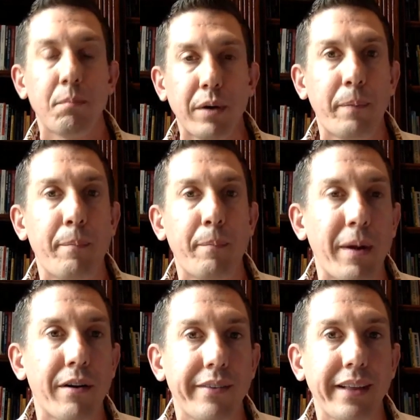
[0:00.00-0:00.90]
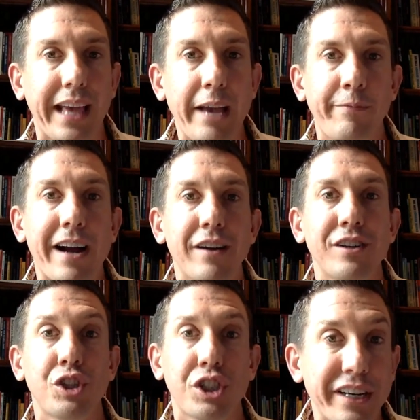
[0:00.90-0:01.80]
bring people around the campfire
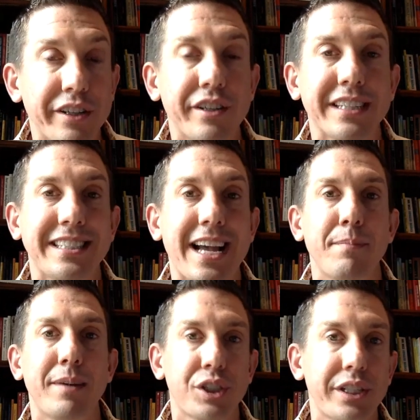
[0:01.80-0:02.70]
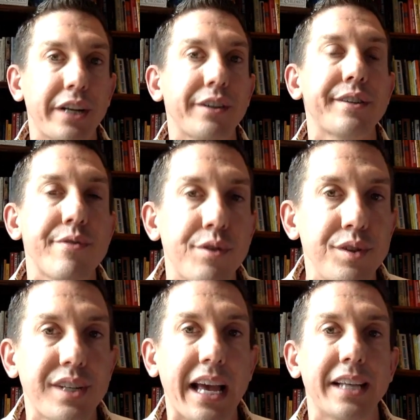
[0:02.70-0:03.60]
and share your excitement, share your
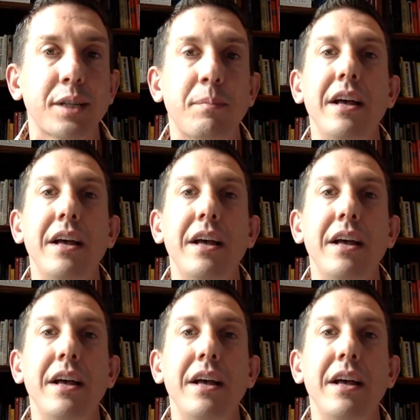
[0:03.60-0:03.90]
enthusiasm.